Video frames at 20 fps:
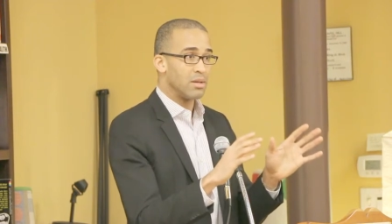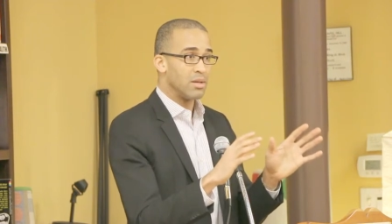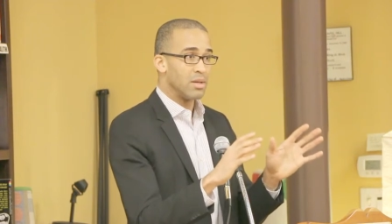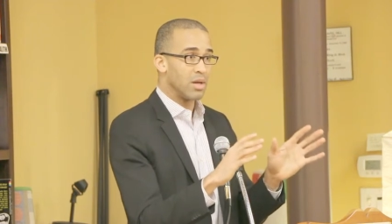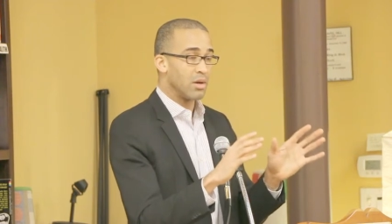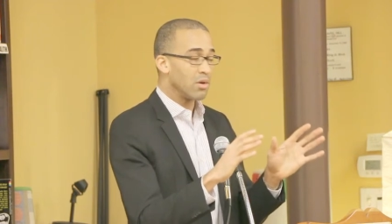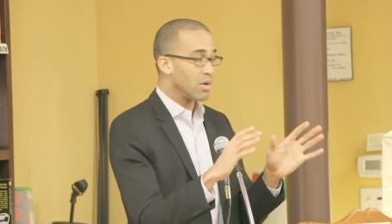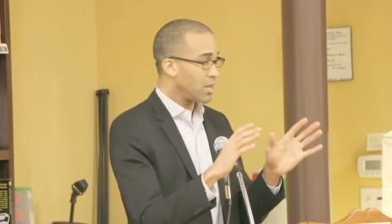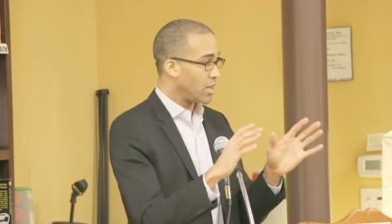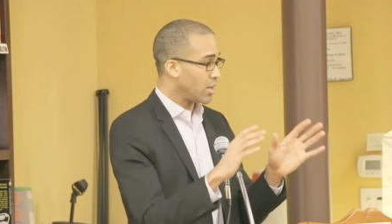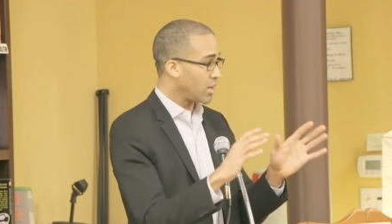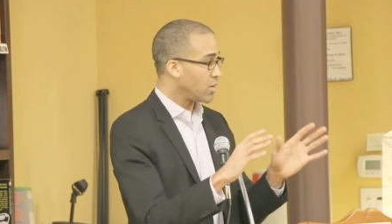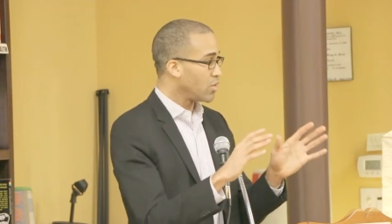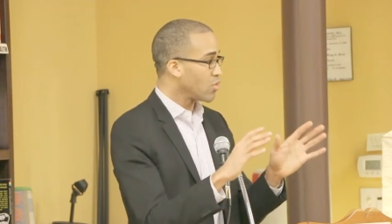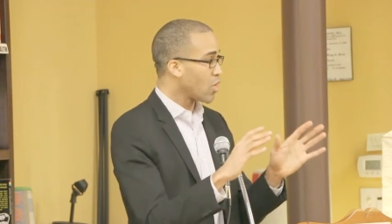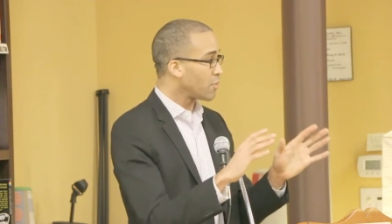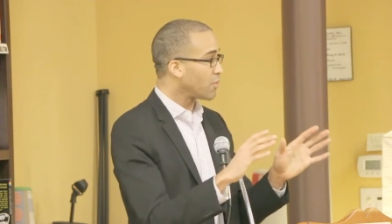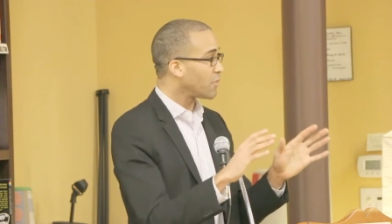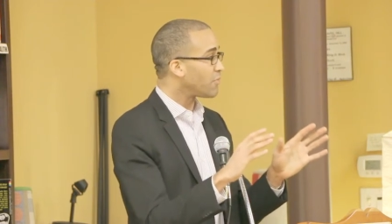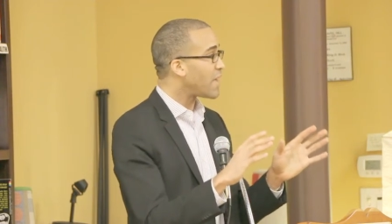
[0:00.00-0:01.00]
in a
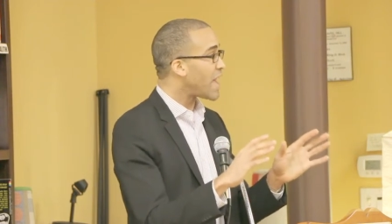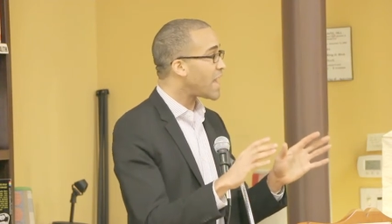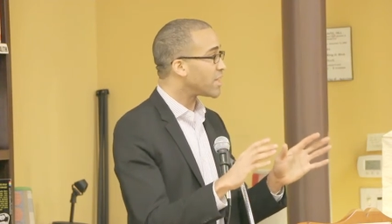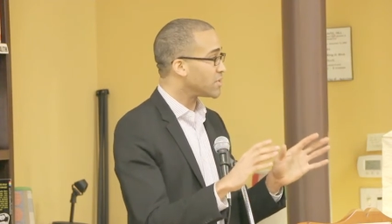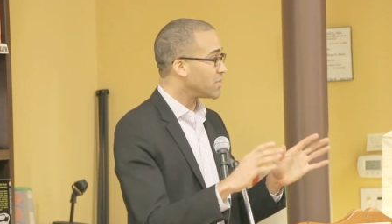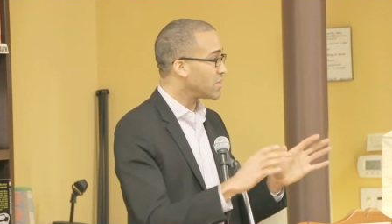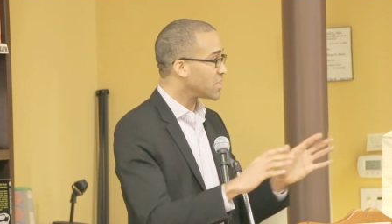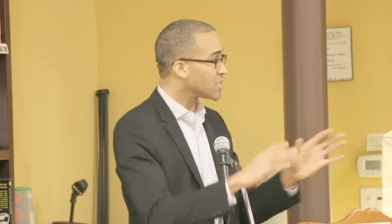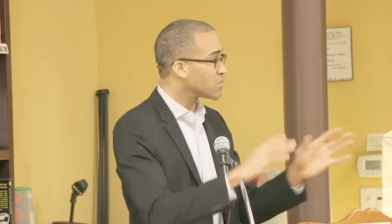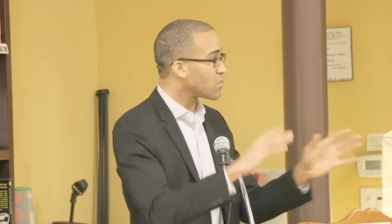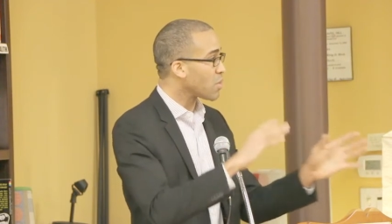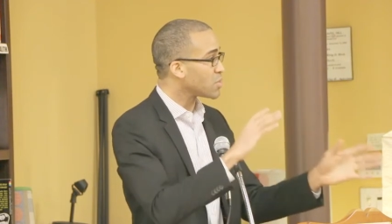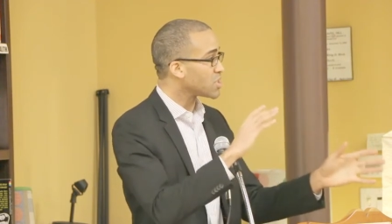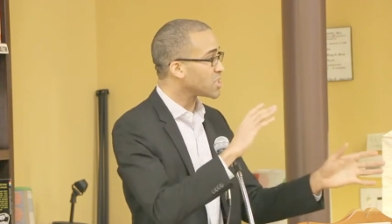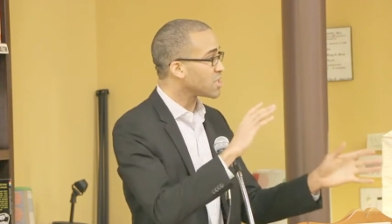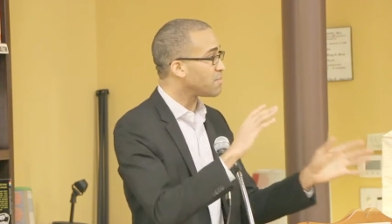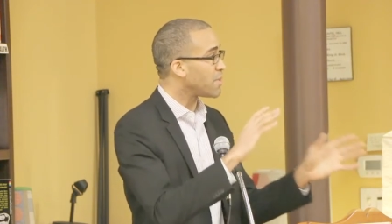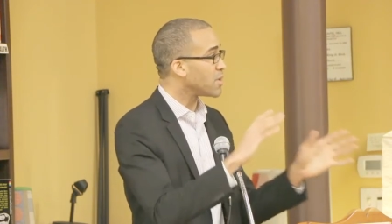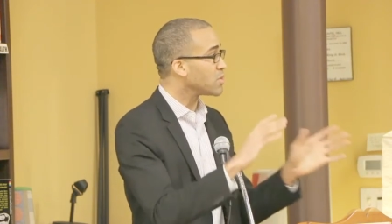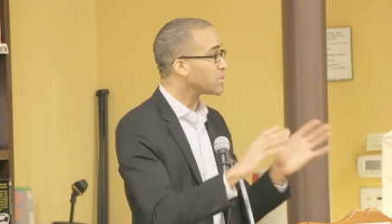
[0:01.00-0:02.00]
normal fashion. This is what we're
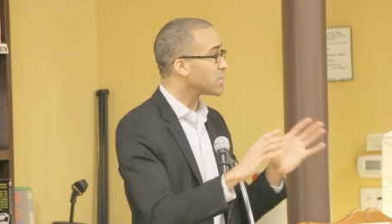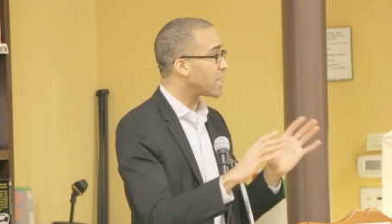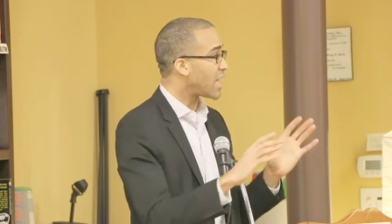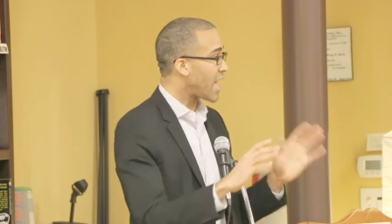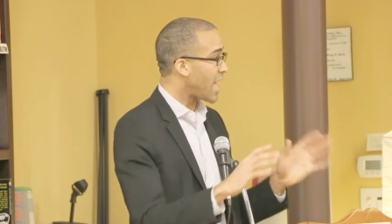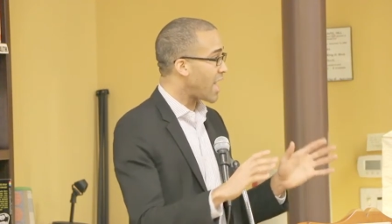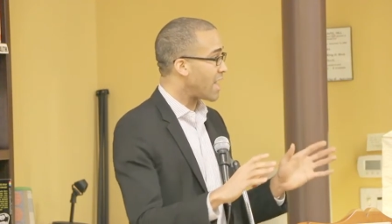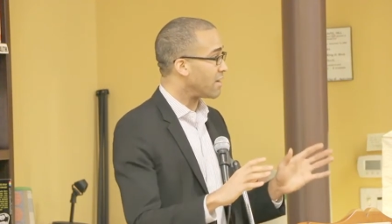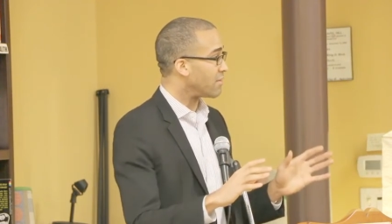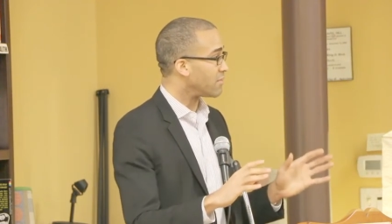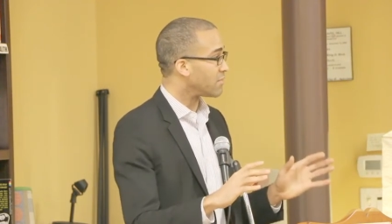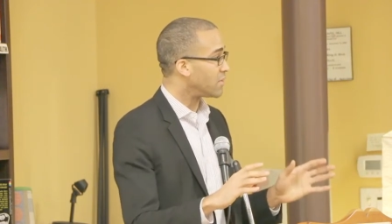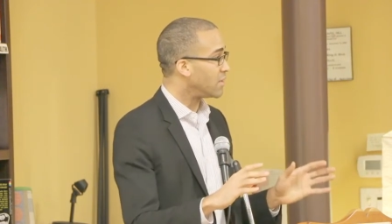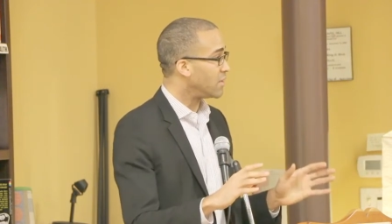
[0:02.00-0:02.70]
supposed to have.